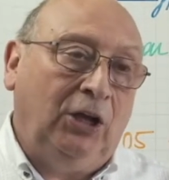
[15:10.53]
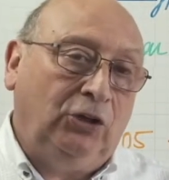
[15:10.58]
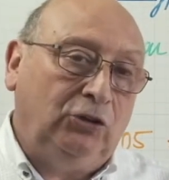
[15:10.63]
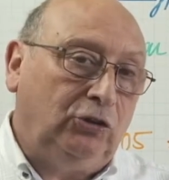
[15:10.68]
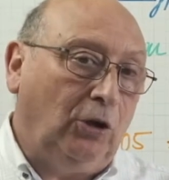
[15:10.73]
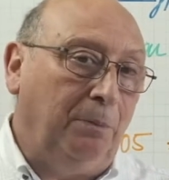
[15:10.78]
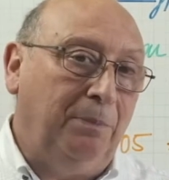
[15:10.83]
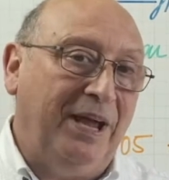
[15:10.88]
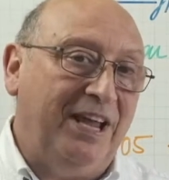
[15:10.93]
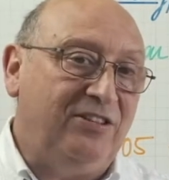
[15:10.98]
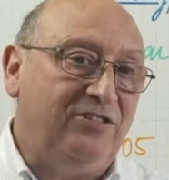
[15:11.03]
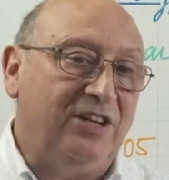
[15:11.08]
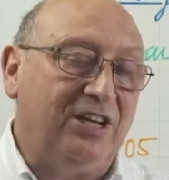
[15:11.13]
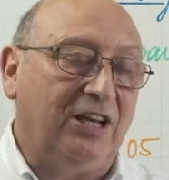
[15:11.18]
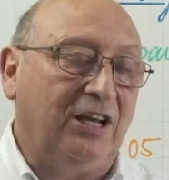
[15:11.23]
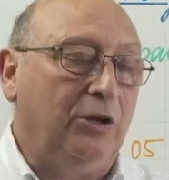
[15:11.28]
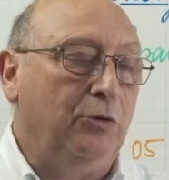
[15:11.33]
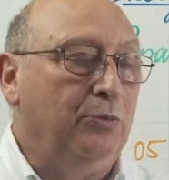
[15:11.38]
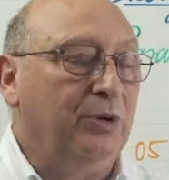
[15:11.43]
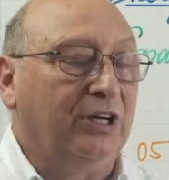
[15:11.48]
So
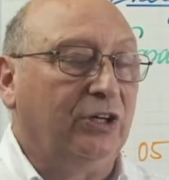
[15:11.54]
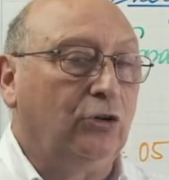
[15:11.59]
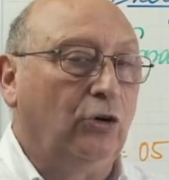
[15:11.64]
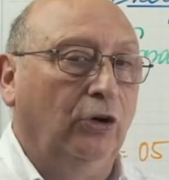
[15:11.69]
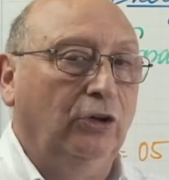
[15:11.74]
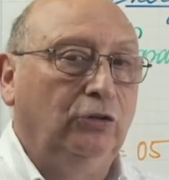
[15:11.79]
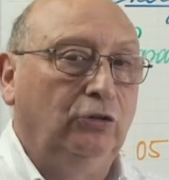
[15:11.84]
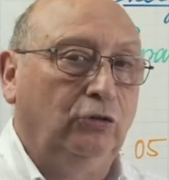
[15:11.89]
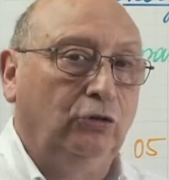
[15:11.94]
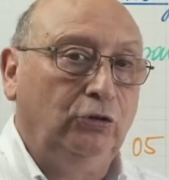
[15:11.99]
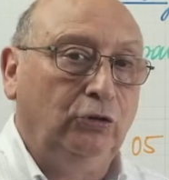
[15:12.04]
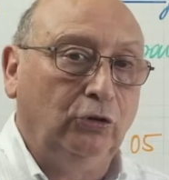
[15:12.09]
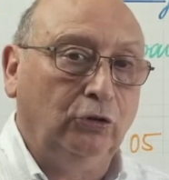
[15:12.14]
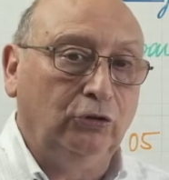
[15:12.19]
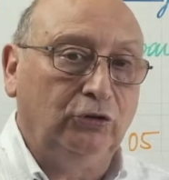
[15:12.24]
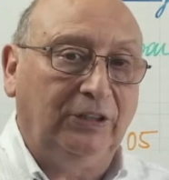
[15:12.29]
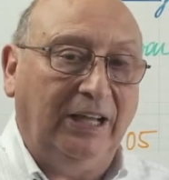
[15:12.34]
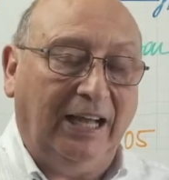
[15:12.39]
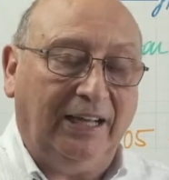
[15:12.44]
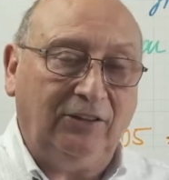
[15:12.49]
basically we're going to
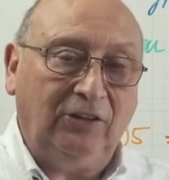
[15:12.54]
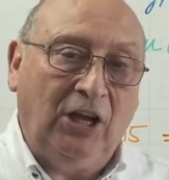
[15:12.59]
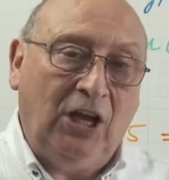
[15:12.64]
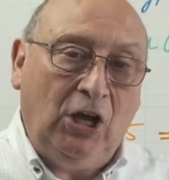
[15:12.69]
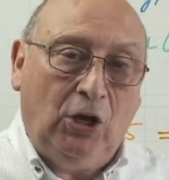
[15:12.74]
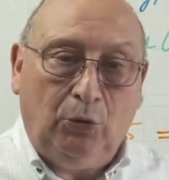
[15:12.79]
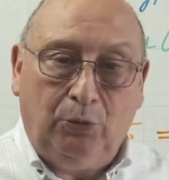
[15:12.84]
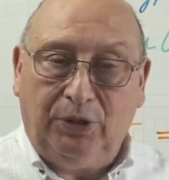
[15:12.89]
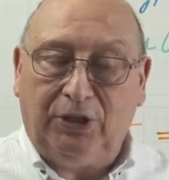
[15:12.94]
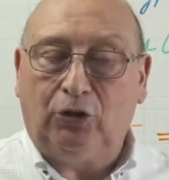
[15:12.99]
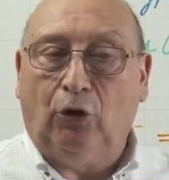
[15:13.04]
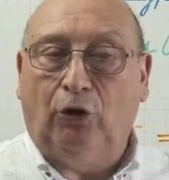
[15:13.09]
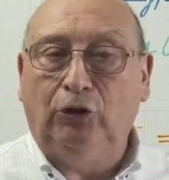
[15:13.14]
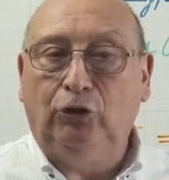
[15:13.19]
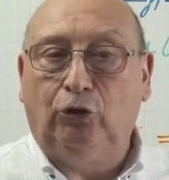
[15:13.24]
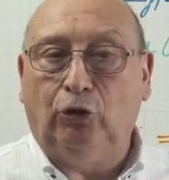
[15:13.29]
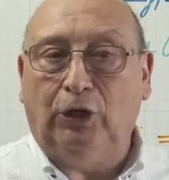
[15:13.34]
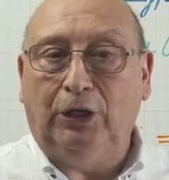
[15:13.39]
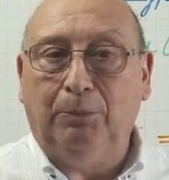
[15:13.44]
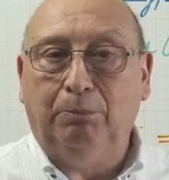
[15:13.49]
use that, we're
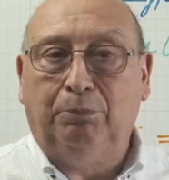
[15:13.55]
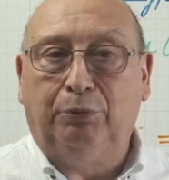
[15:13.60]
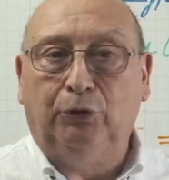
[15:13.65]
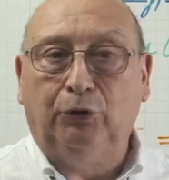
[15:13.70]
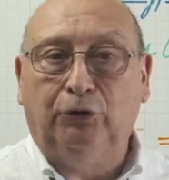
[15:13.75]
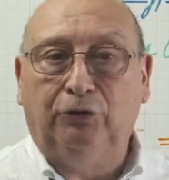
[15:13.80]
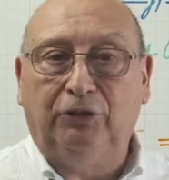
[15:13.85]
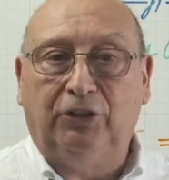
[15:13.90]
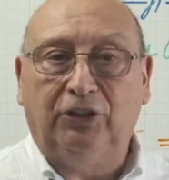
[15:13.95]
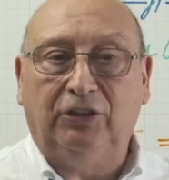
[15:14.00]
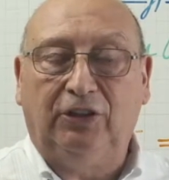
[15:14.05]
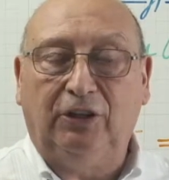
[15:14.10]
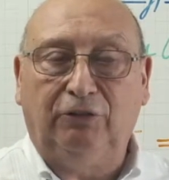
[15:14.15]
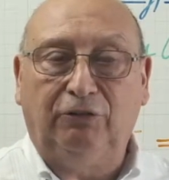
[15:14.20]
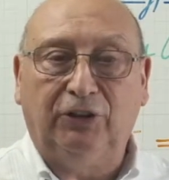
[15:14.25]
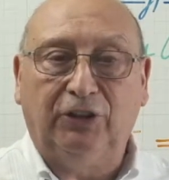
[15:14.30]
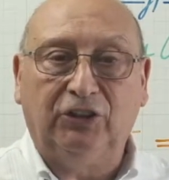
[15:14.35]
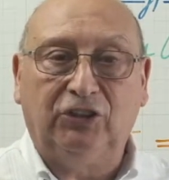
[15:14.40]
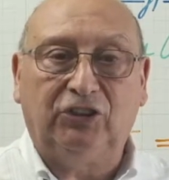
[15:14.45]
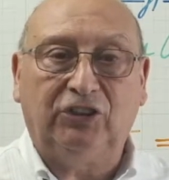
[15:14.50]
going to improve the
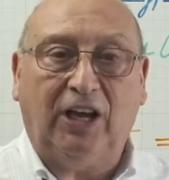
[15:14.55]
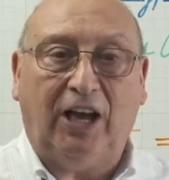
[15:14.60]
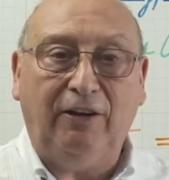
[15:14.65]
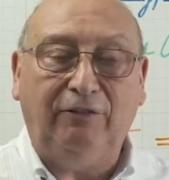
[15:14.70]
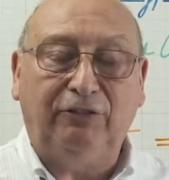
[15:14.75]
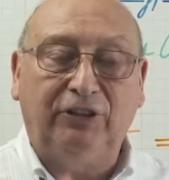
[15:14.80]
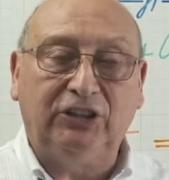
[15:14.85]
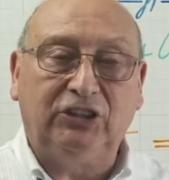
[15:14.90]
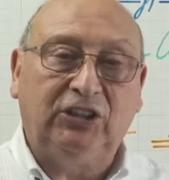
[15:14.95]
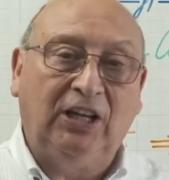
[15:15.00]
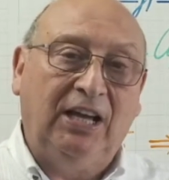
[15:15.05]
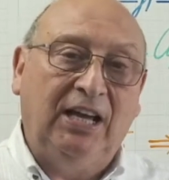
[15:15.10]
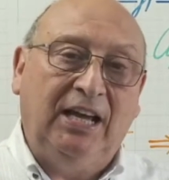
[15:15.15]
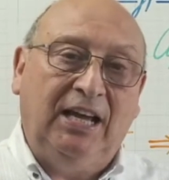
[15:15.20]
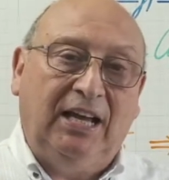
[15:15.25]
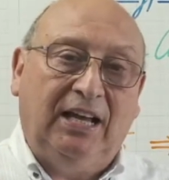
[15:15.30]
different ciphers.